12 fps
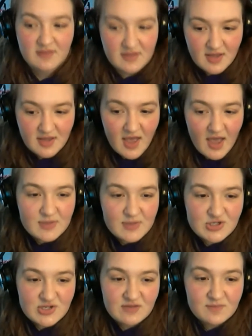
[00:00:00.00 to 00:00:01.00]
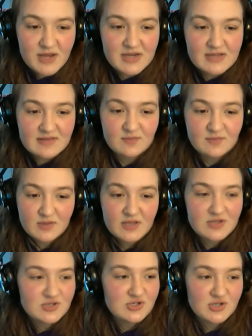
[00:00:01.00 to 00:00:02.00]
Like I mean she's been in this
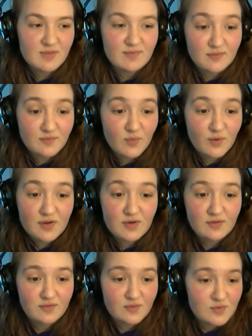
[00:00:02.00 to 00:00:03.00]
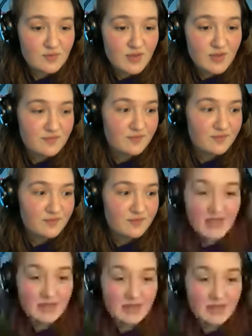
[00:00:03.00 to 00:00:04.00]
relationship for 4 years, so you like
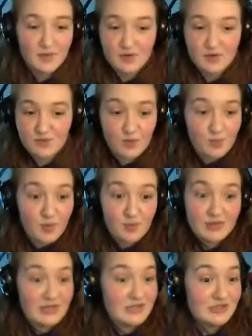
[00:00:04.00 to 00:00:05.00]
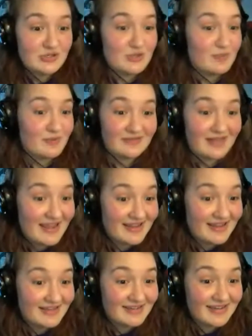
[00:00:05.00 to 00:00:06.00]
forget like what a normal relationship is like.